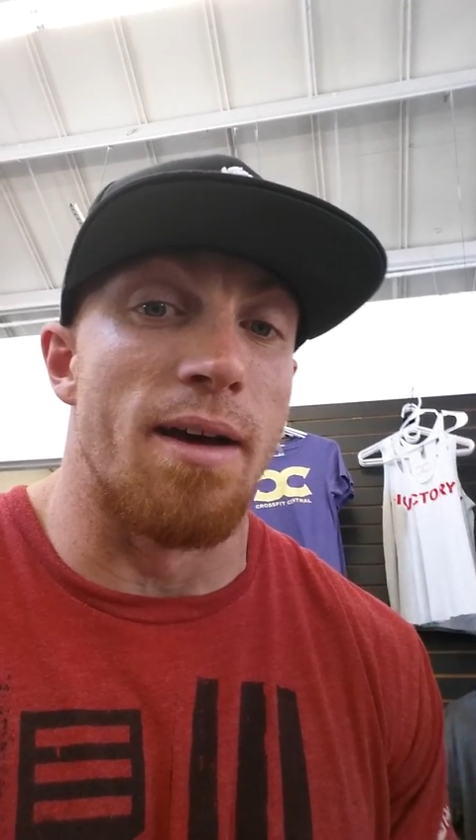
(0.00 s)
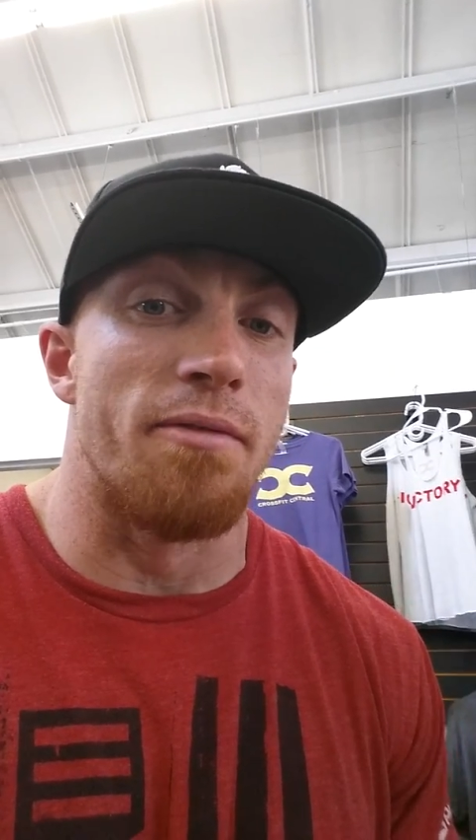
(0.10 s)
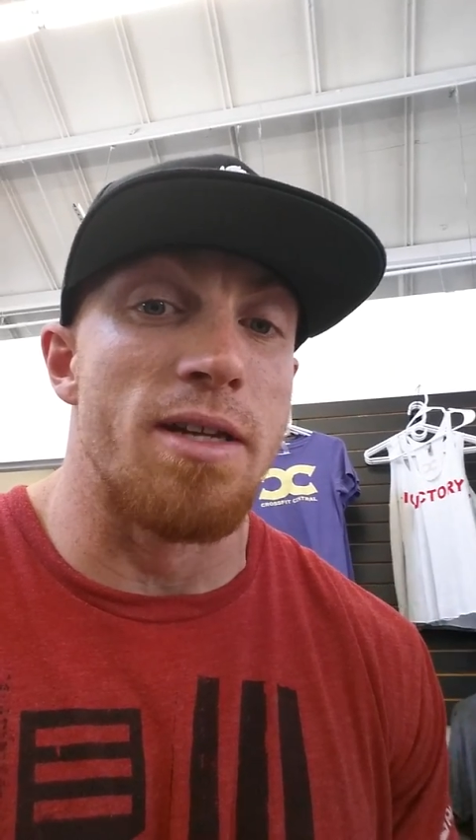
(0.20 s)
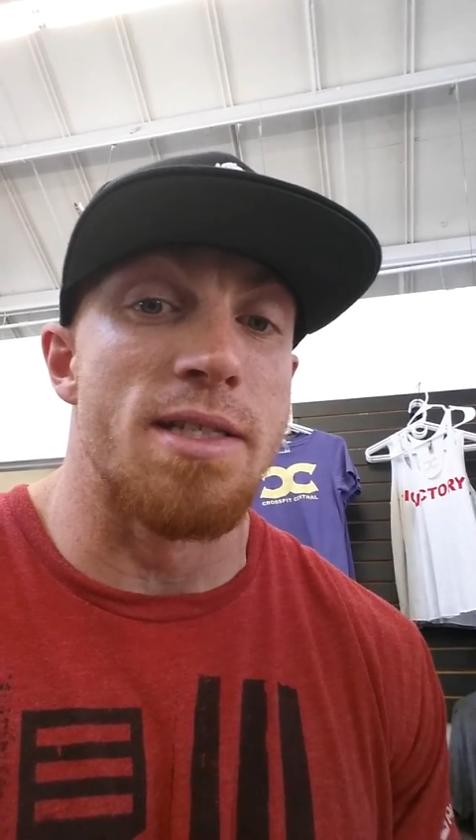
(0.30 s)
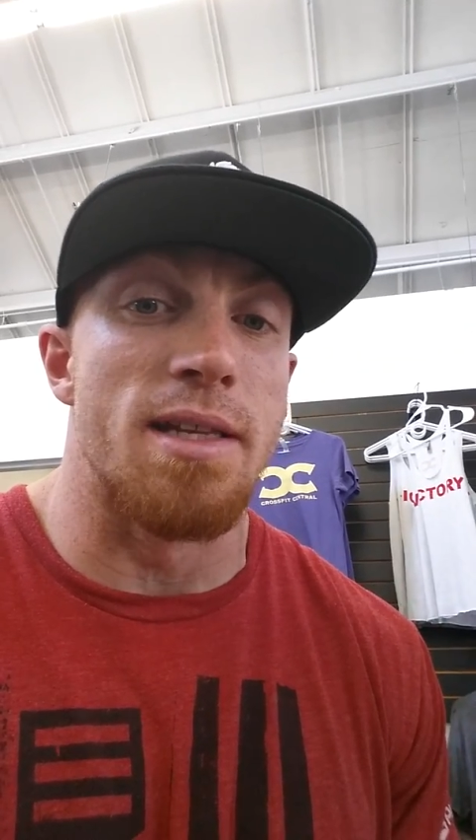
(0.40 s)

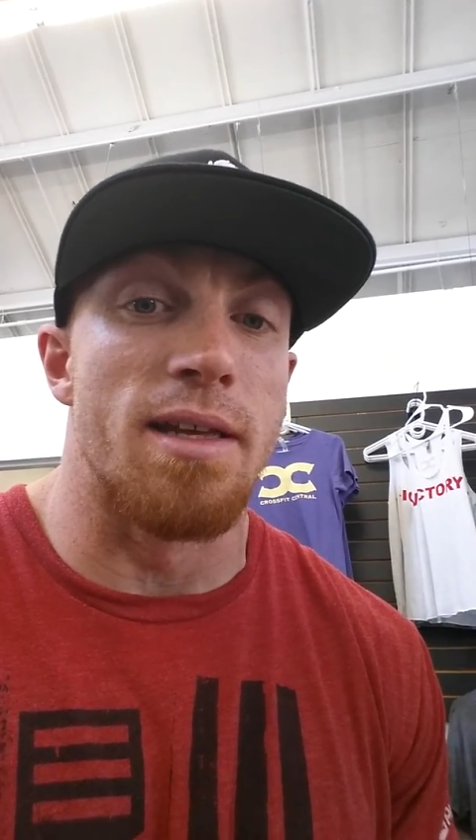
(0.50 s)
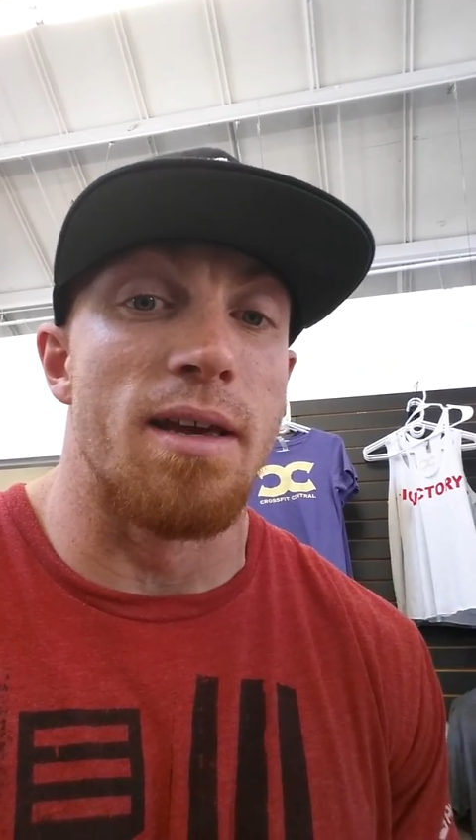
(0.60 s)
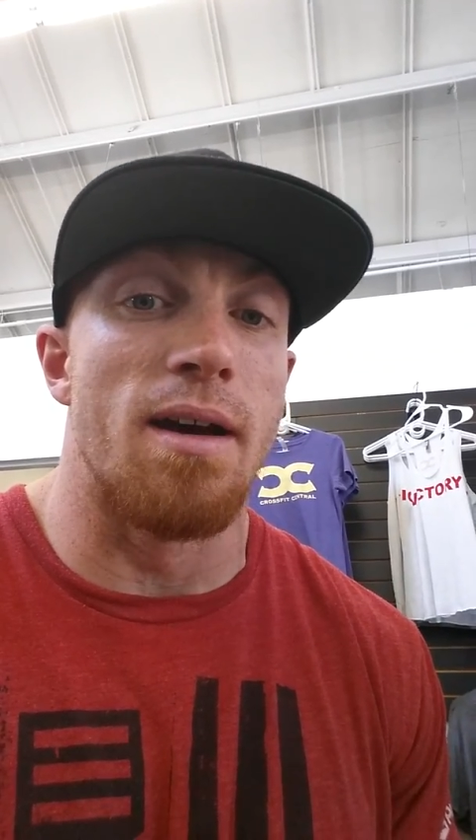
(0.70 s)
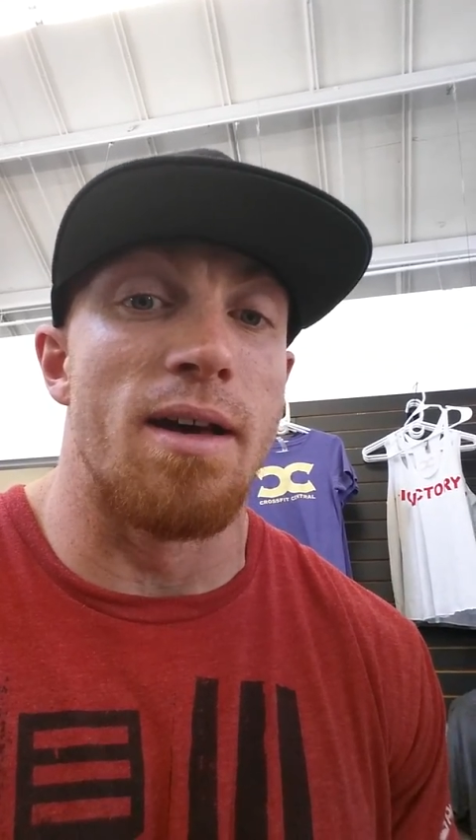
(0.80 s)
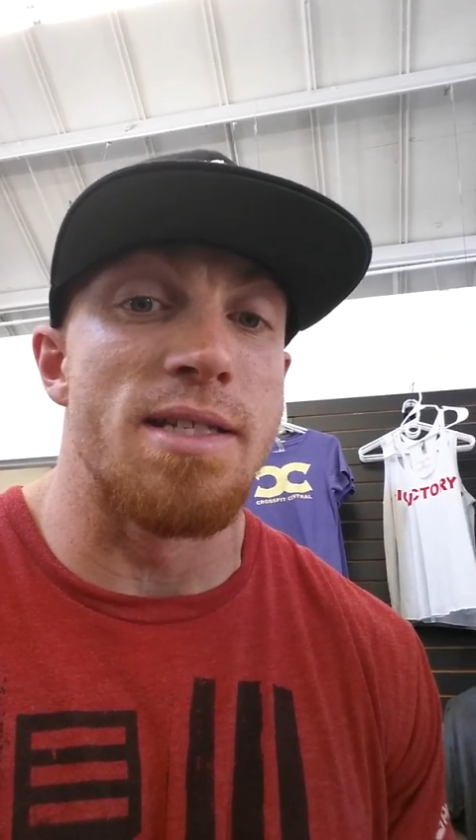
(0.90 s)

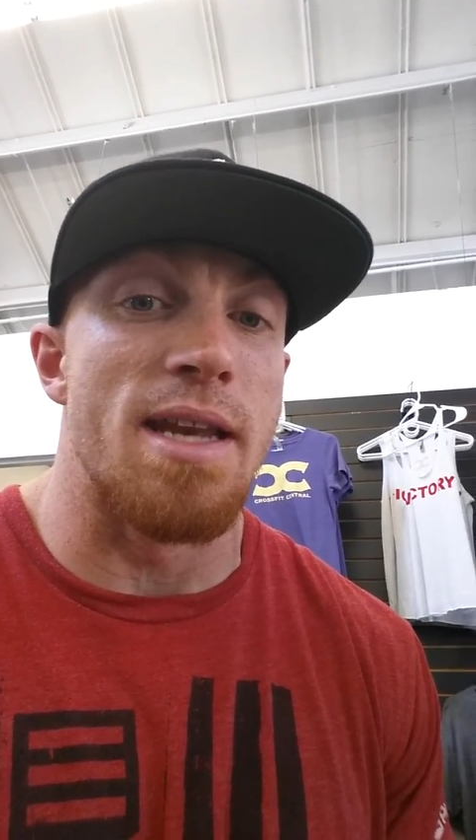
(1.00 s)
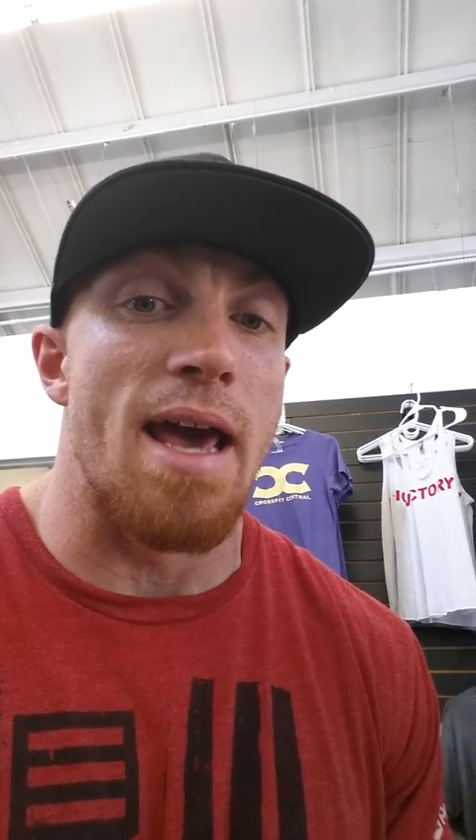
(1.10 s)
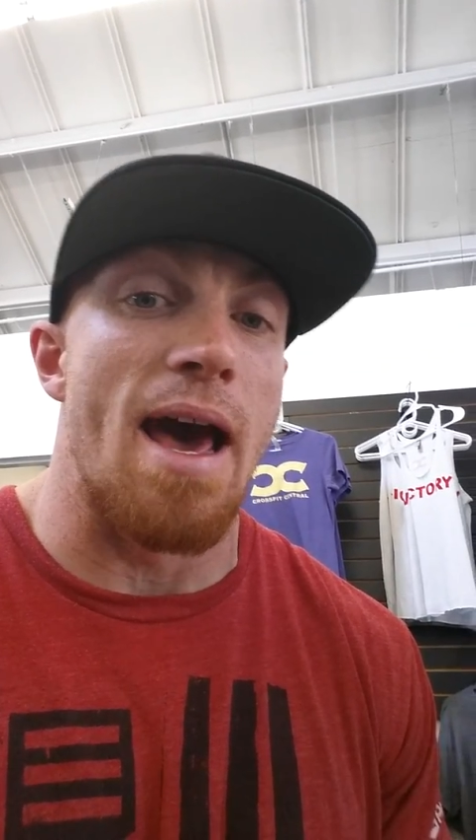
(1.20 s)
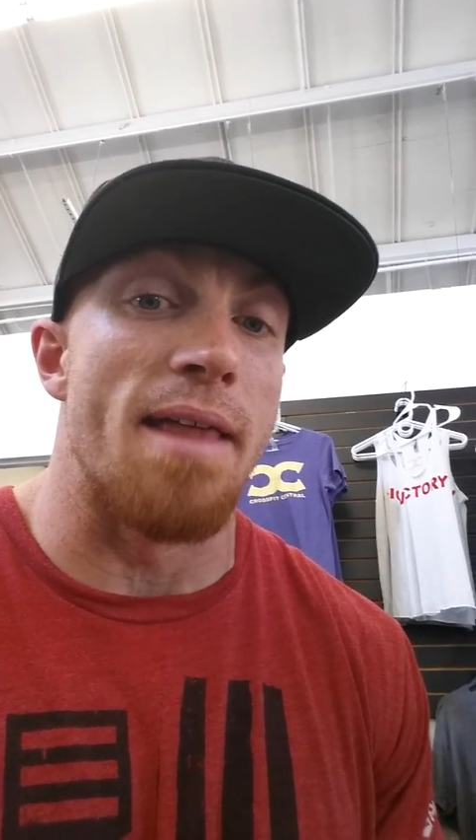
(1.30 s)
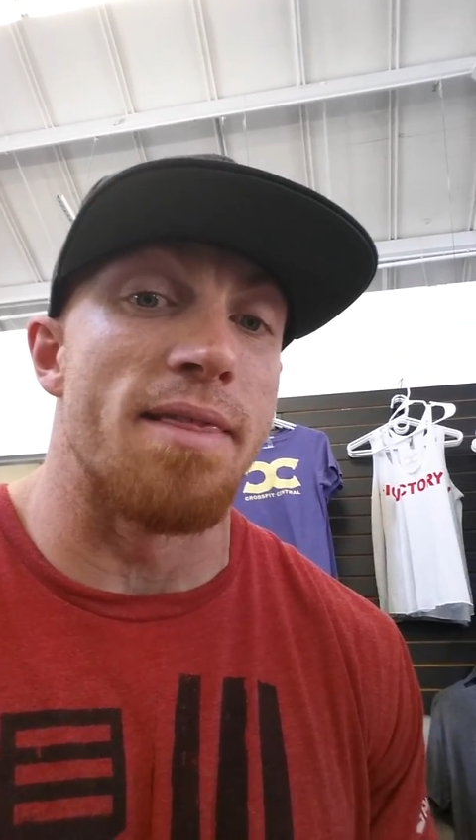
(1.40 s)
recently as an
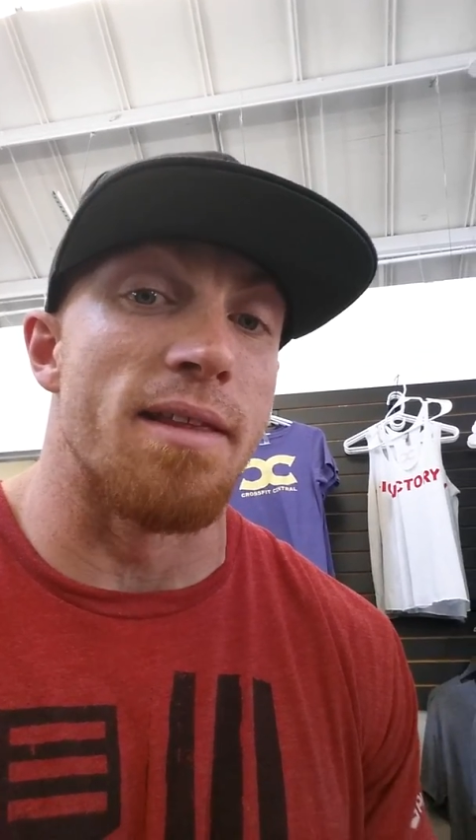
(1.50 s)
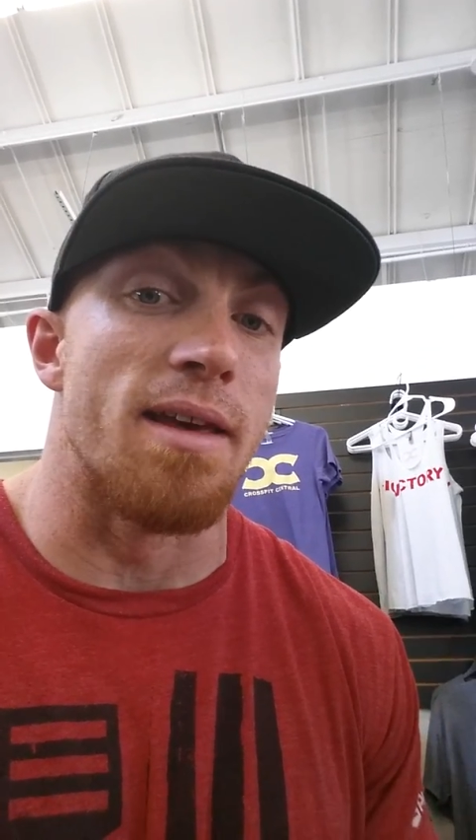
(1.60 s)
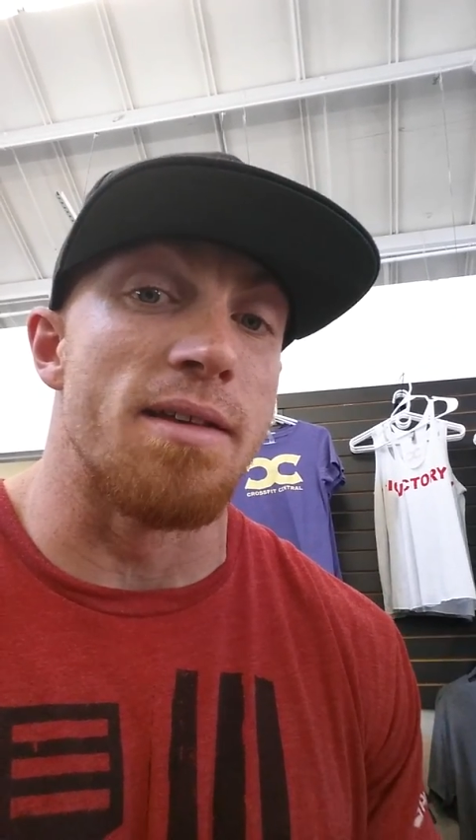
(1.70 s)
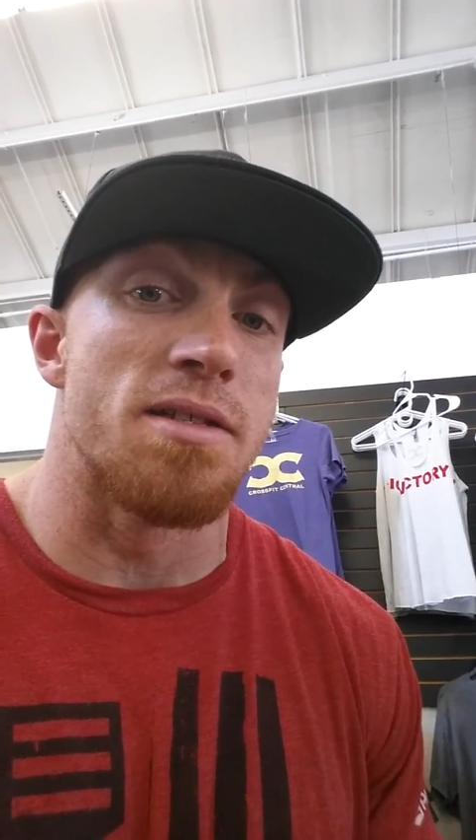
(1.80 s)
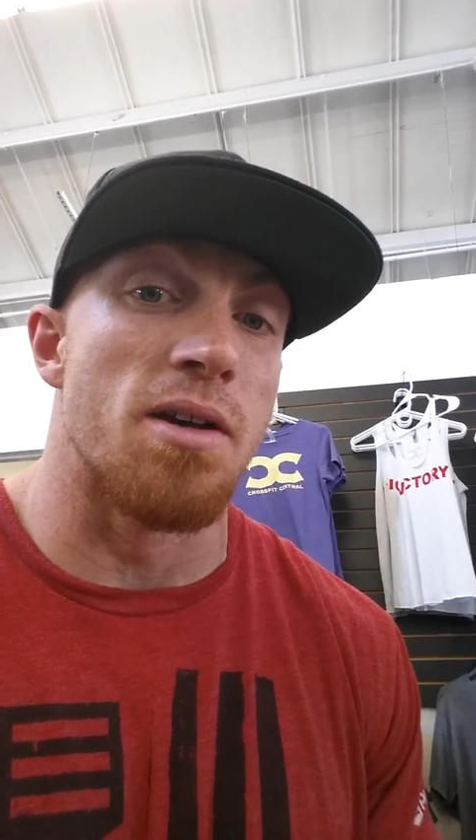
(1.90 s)

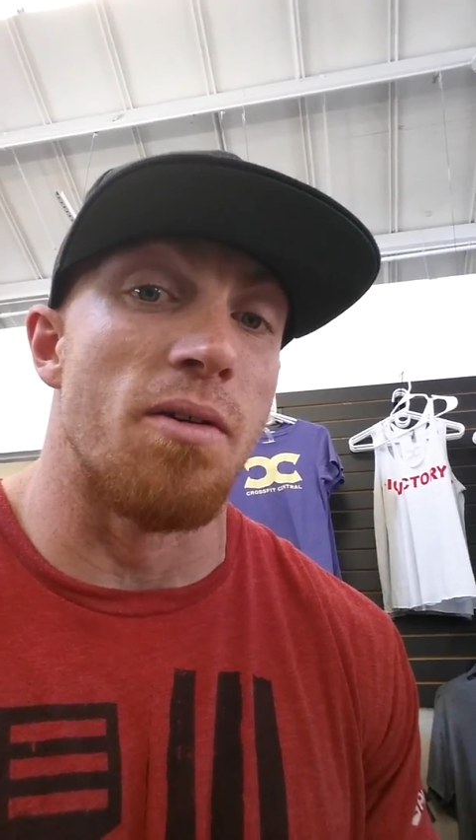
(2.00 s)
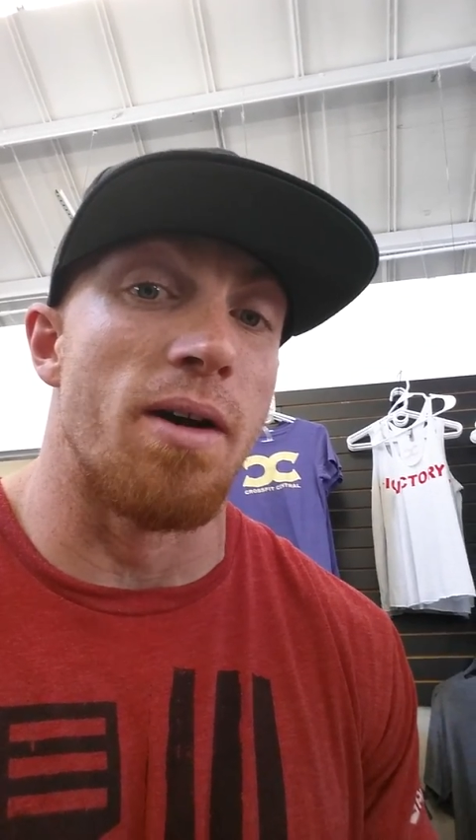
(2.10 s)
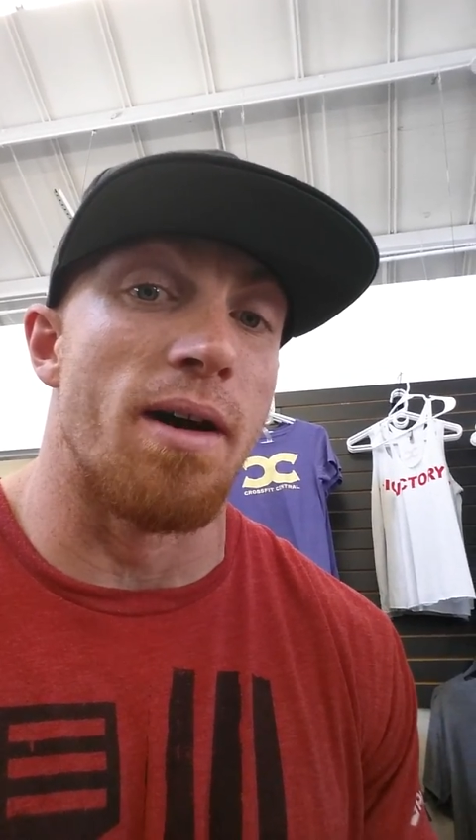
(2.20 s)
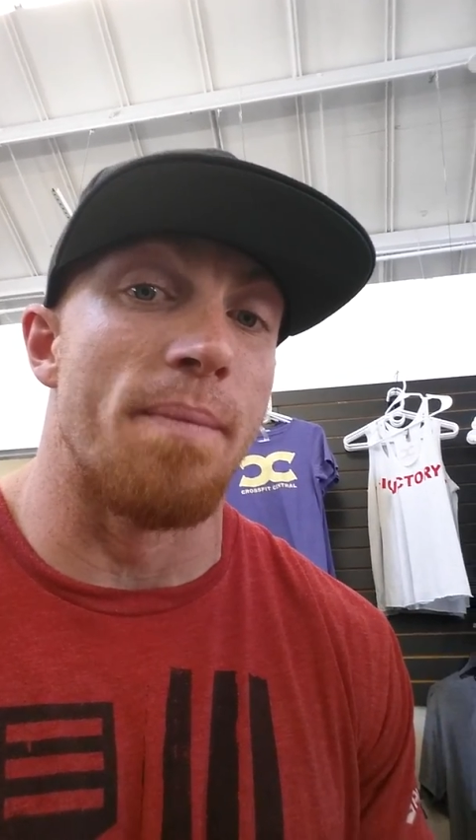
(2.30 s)
athlete. So